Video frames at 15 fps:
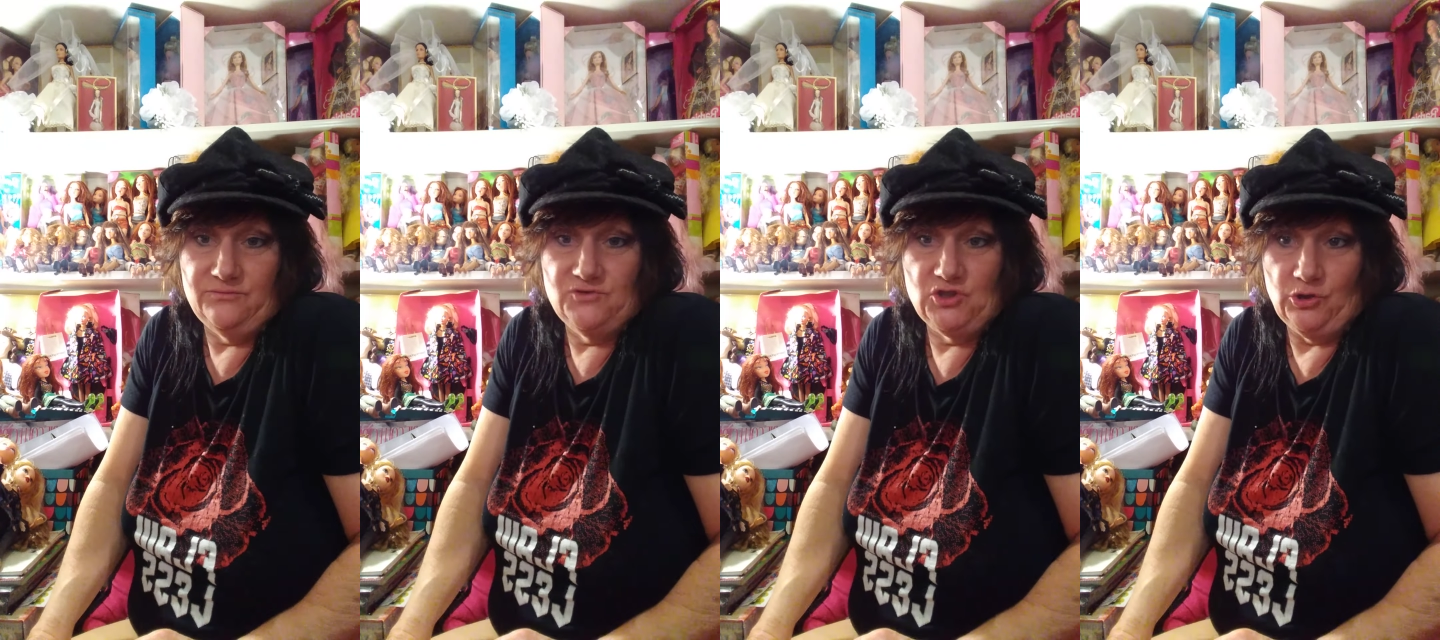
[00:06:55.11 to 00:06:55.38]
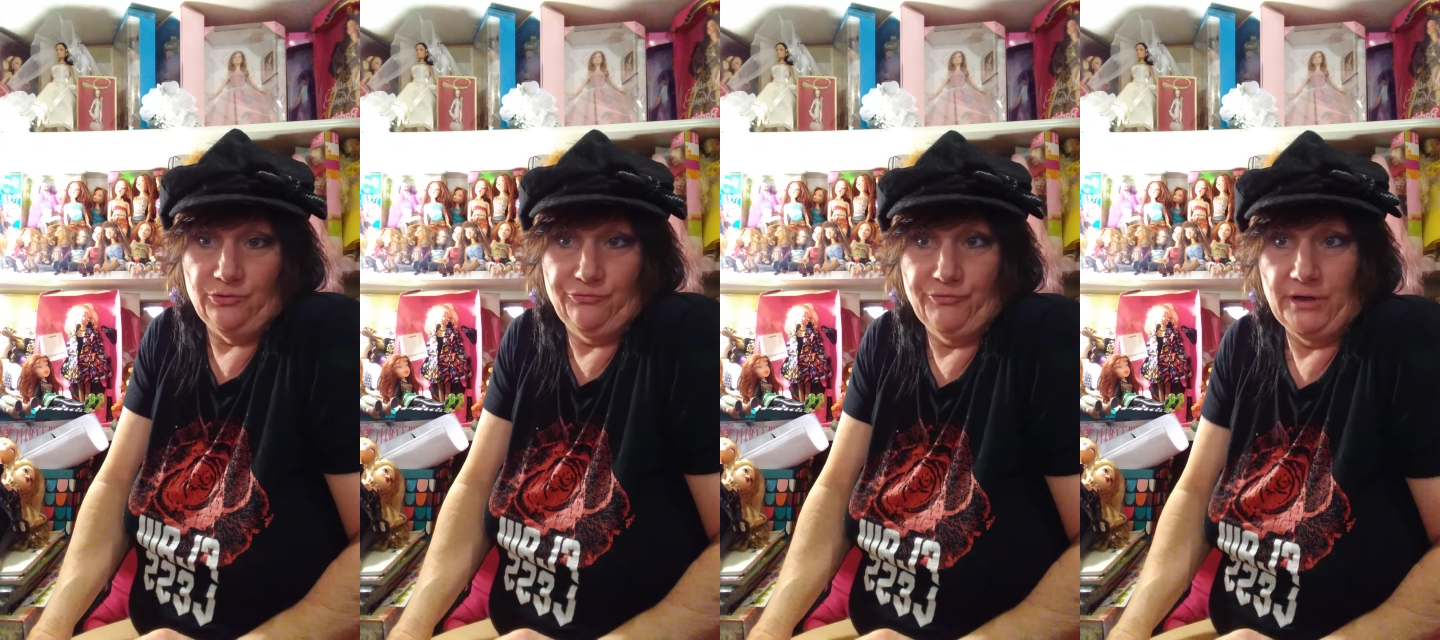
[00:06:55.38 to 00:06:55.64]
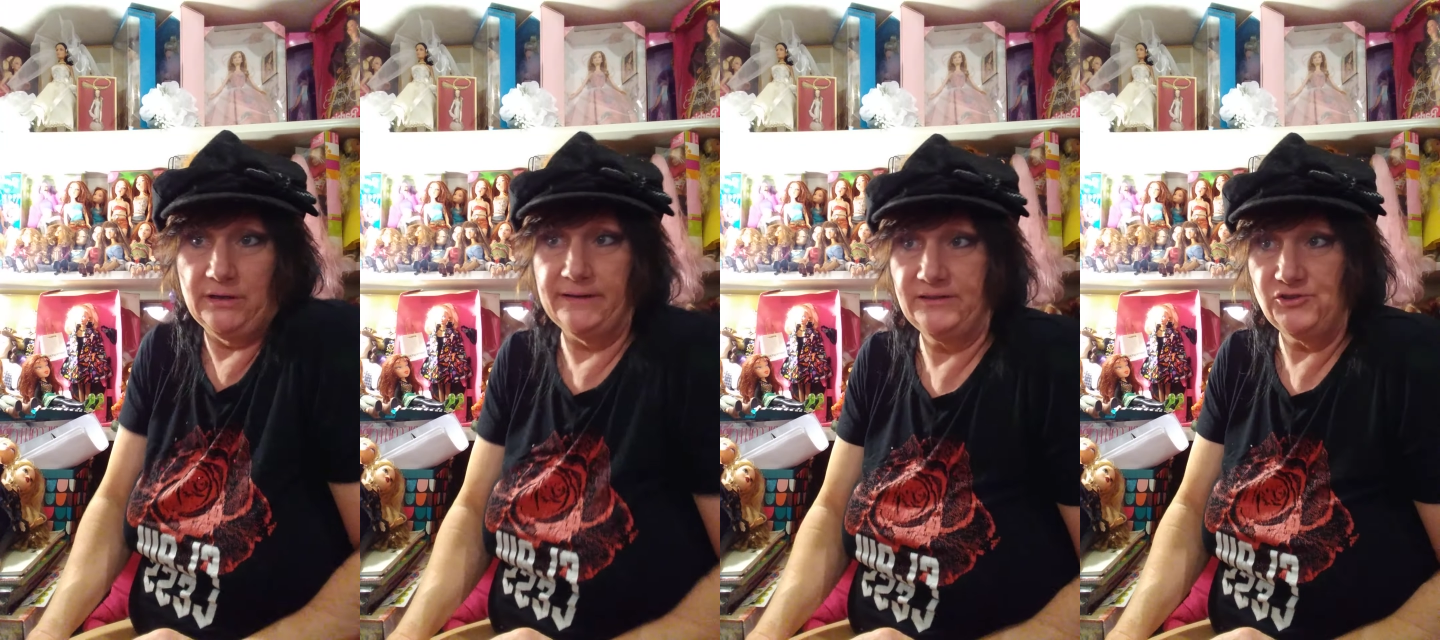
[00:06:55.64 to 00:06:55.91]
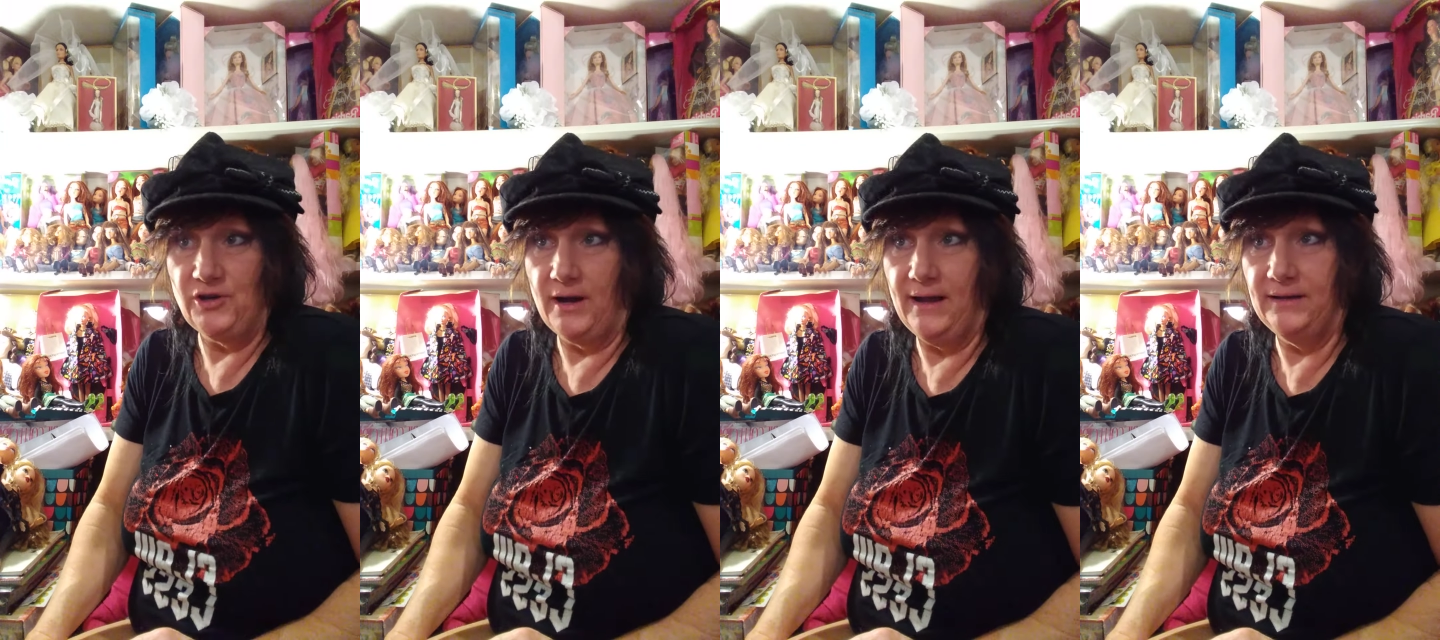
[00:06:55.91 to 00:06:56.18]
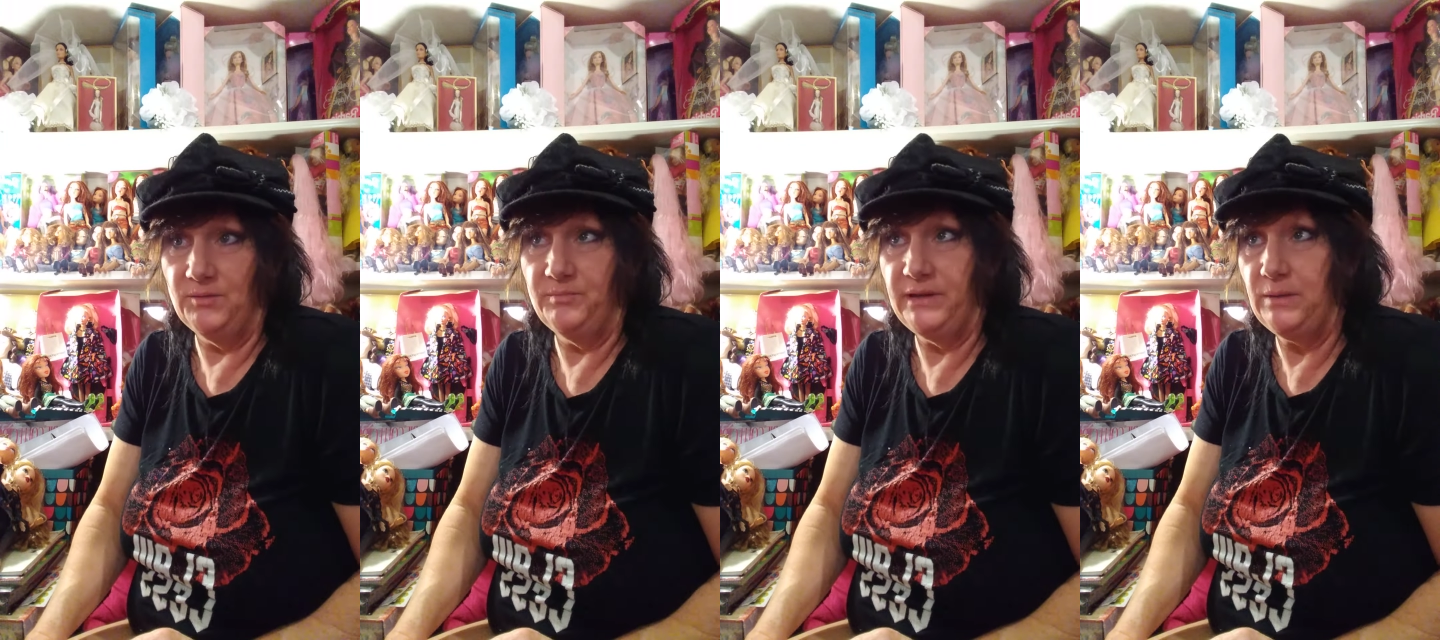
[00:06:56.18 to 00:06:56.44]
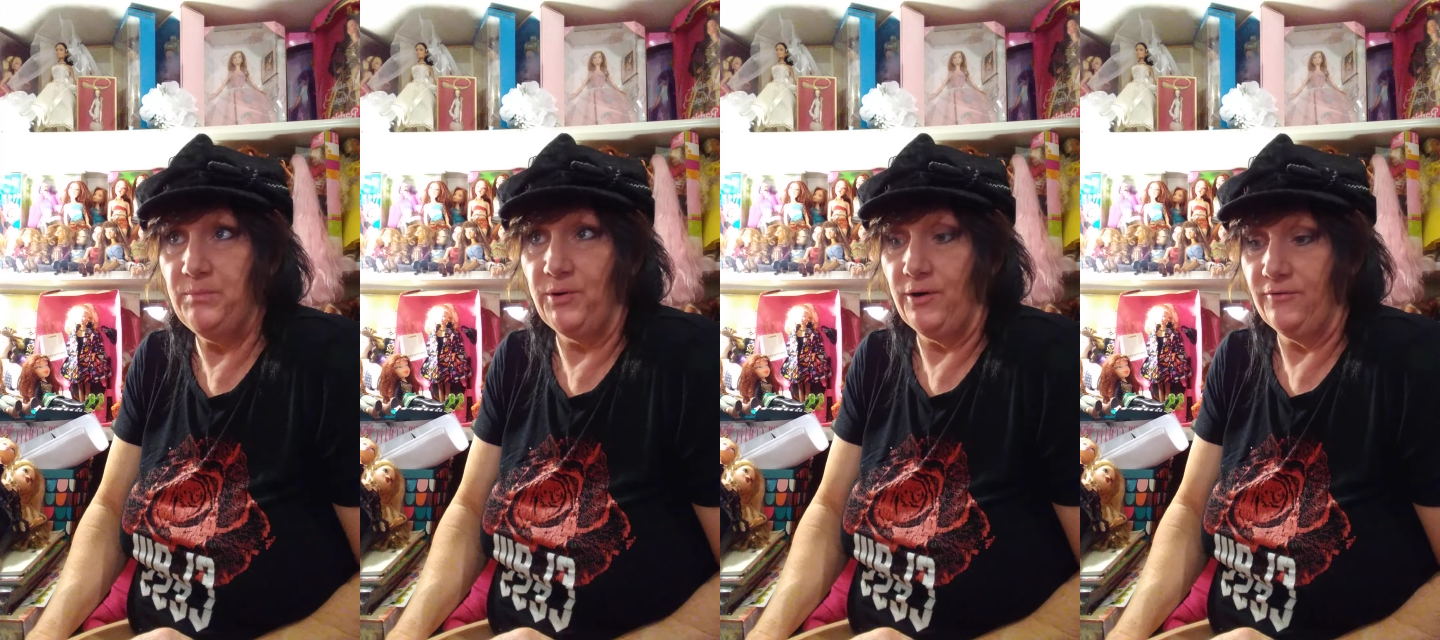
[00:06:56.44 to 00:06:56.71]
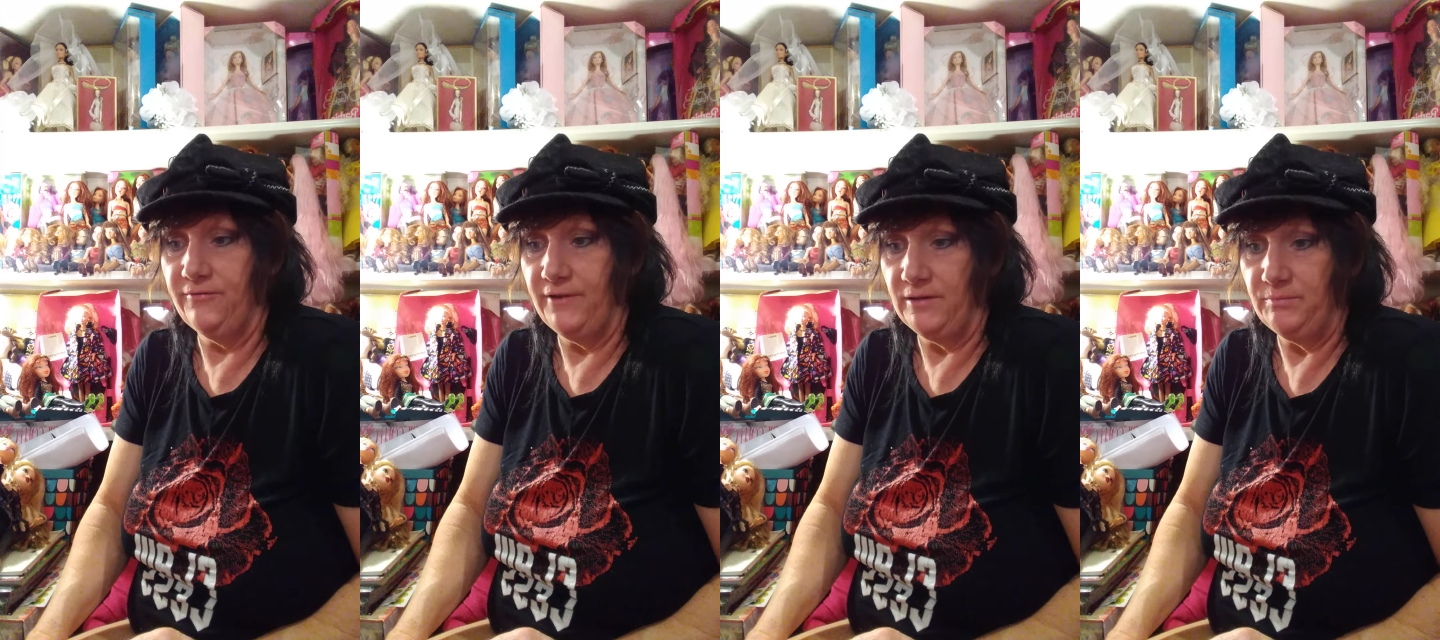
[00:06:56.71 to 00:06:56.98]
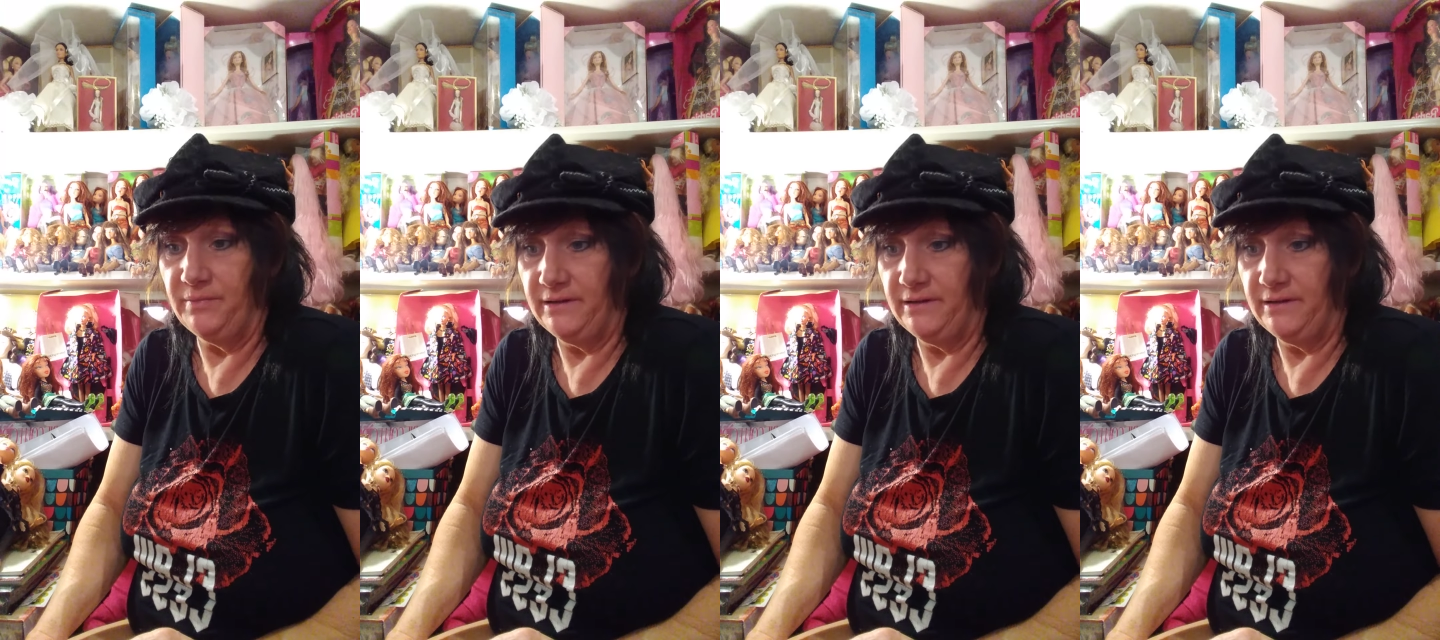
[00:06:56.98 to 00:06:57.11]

shouldn't really try to be perfect